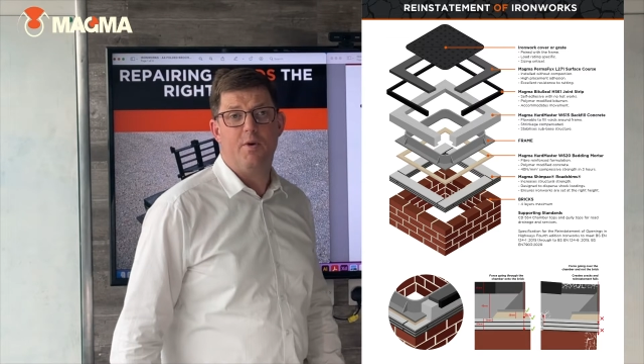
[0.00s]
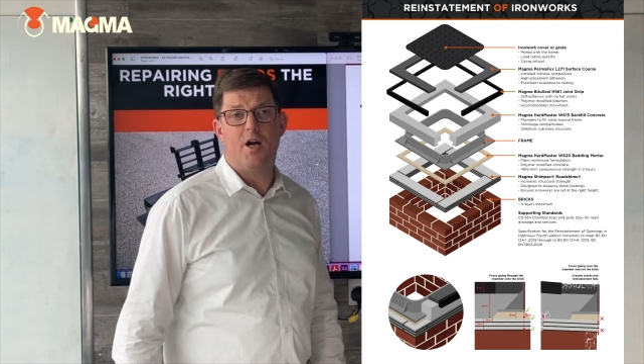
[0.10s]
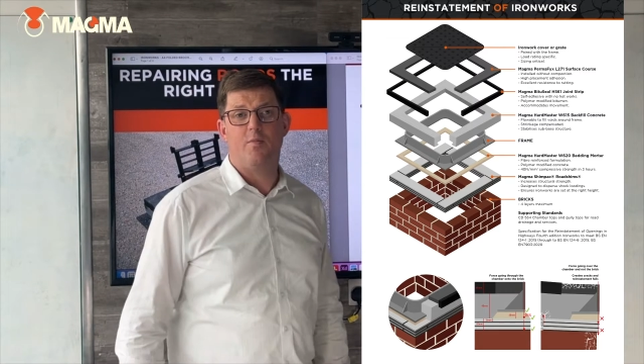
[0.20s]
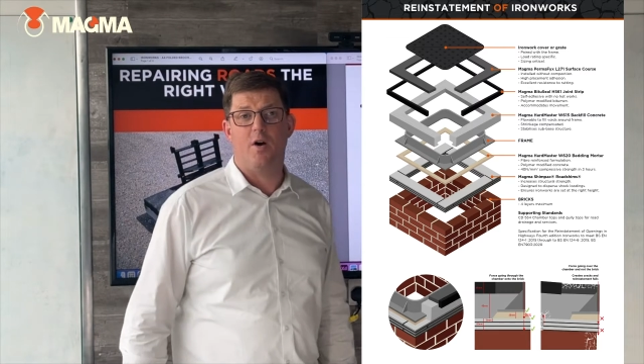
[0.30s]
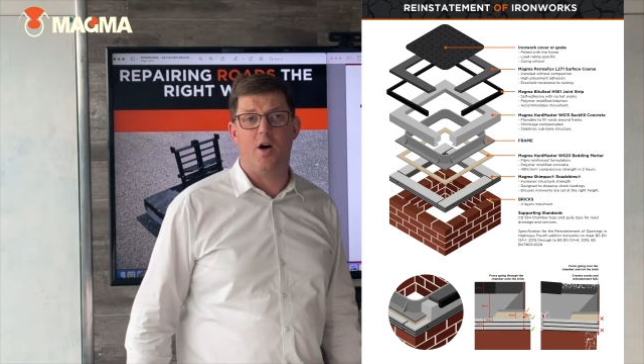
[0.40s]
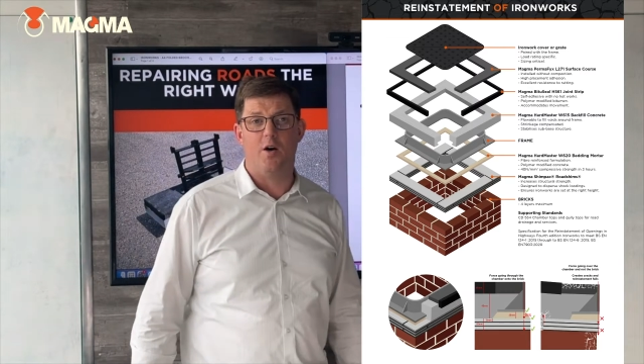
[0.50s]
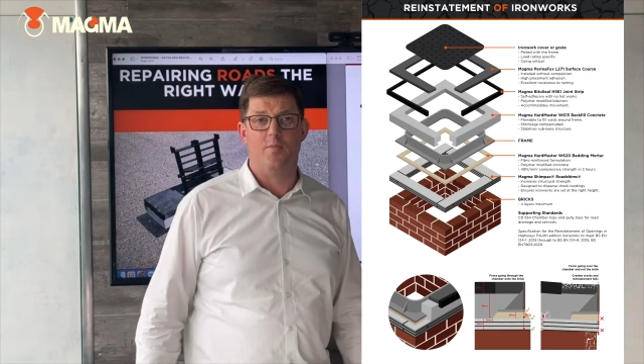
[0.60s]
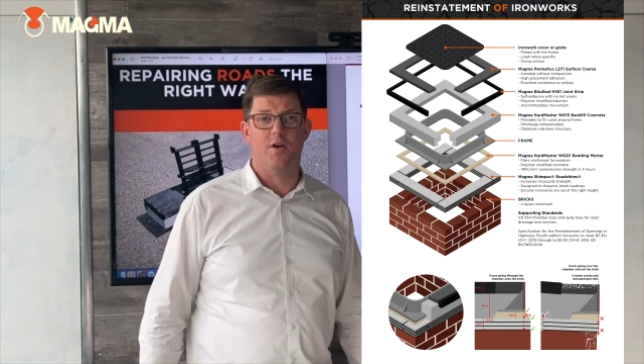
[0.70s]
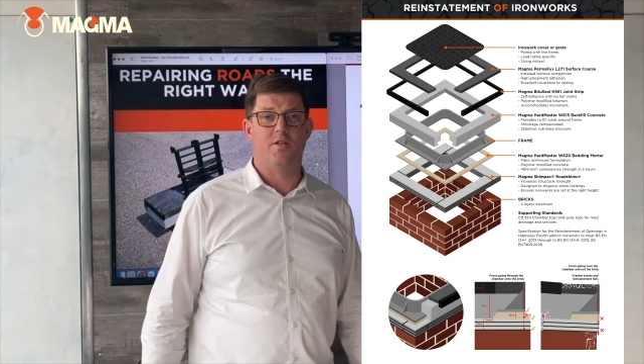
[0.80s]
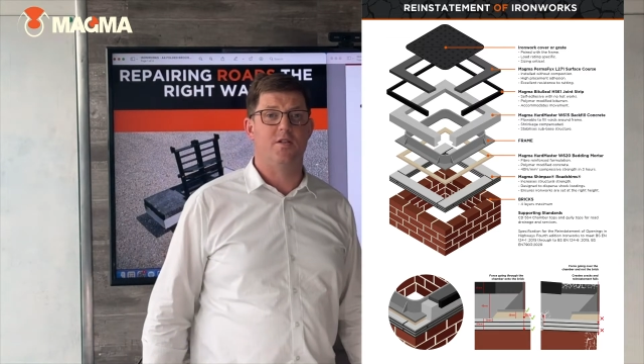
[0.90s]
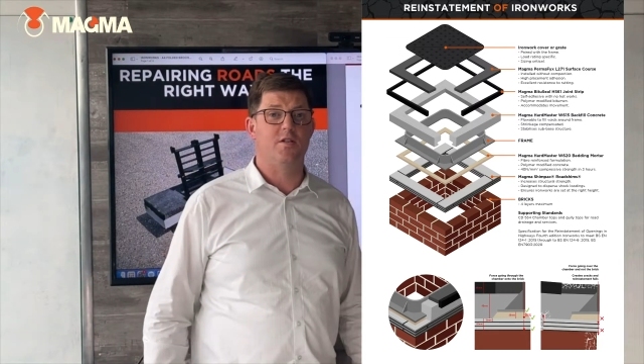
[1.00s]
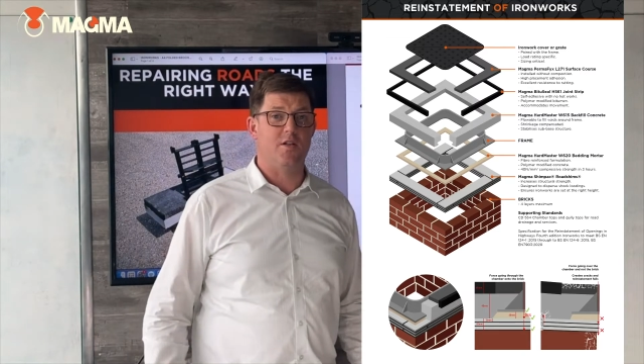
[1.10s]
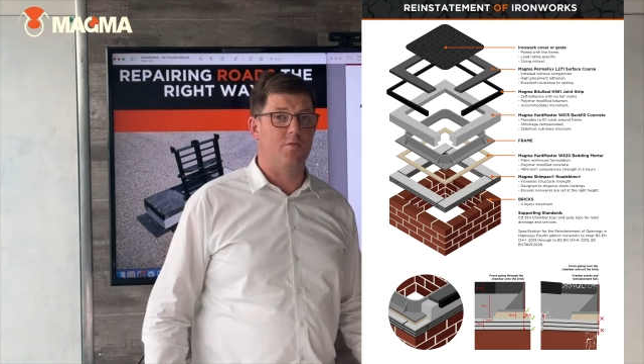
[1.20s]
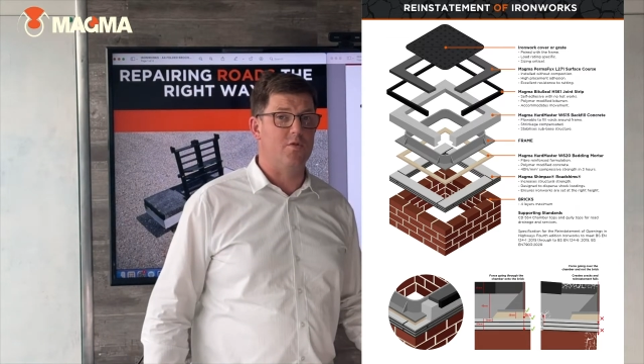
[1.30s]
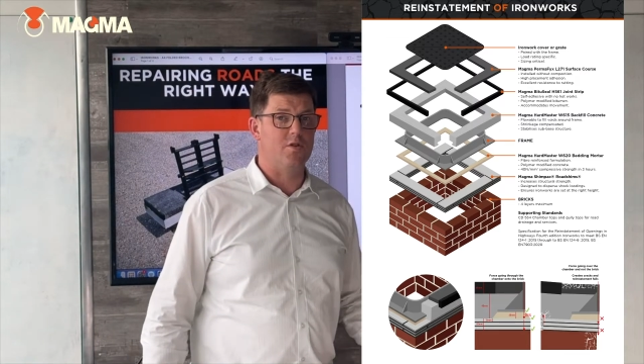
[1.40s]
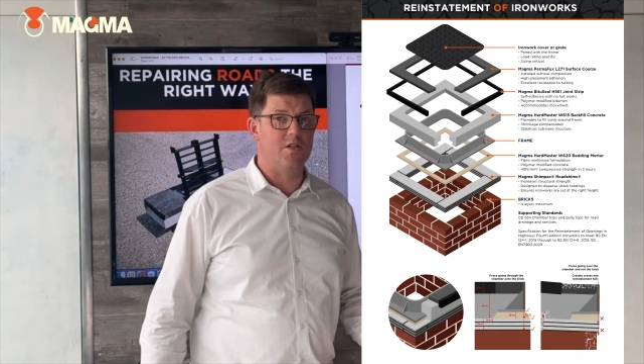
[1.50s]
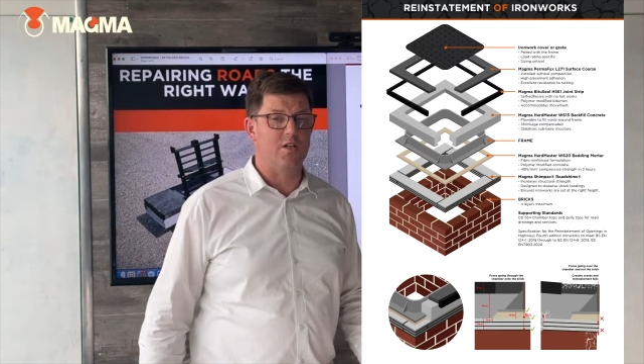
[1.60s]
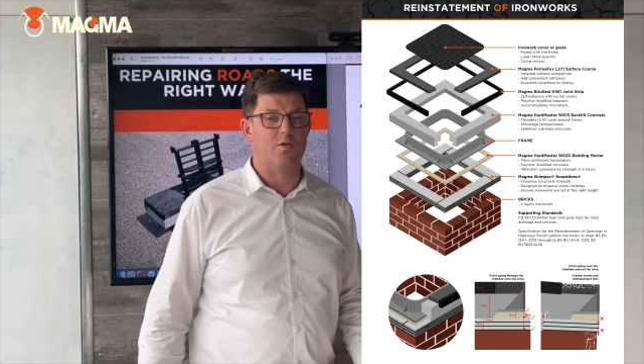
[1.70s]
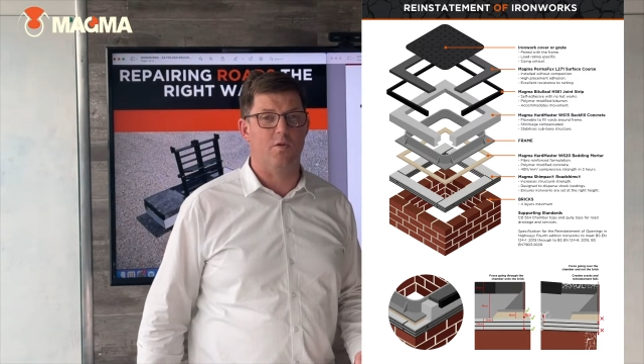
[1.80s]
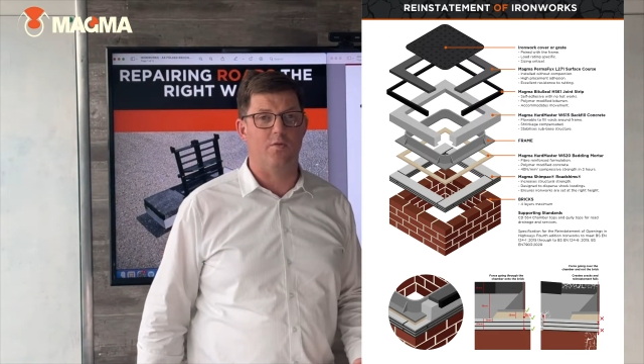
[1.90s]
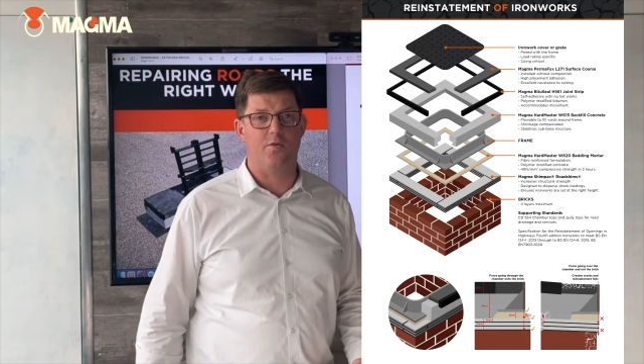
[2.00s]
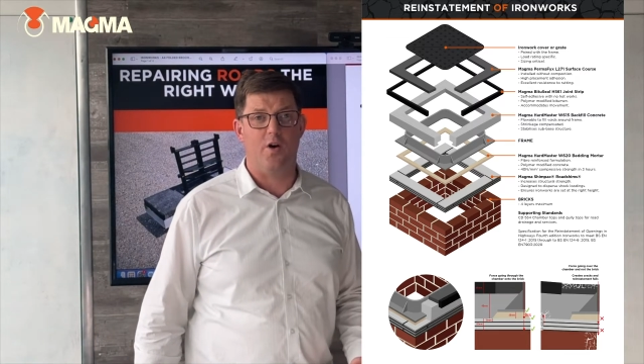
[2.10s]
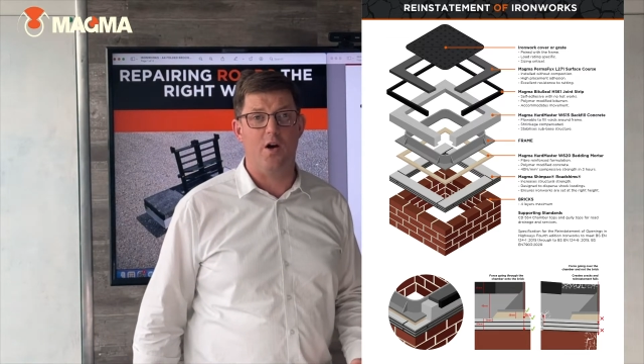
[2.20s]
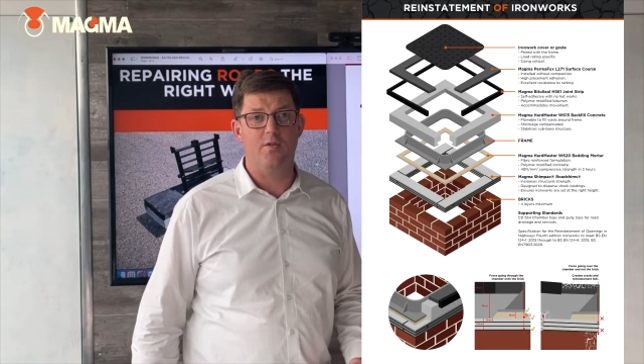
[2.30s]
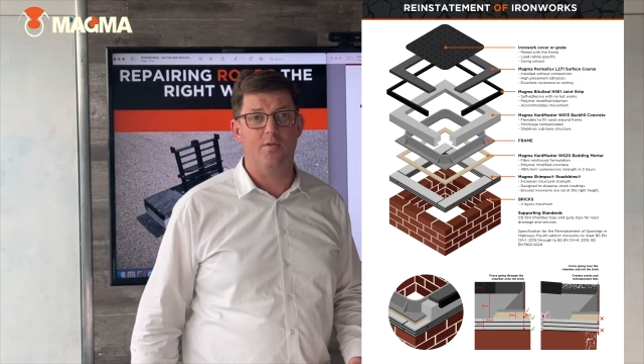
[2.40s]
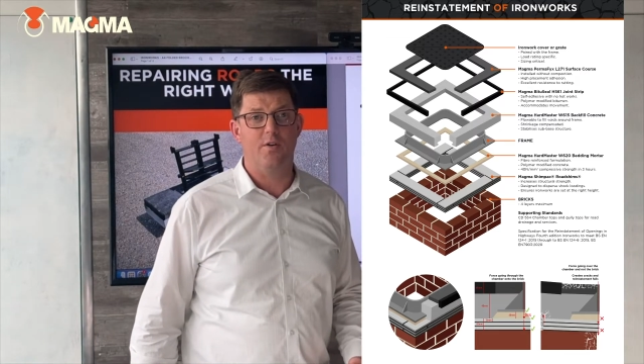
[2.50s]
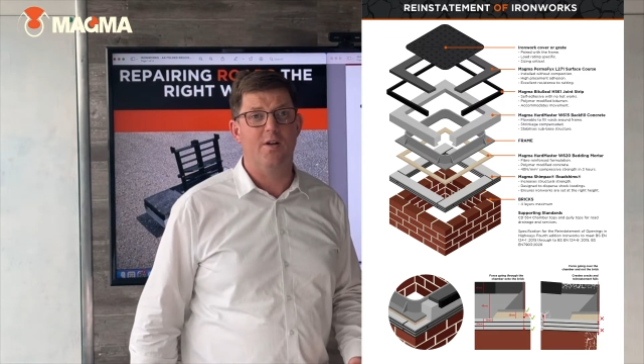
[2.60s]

Magma HardMaster W615.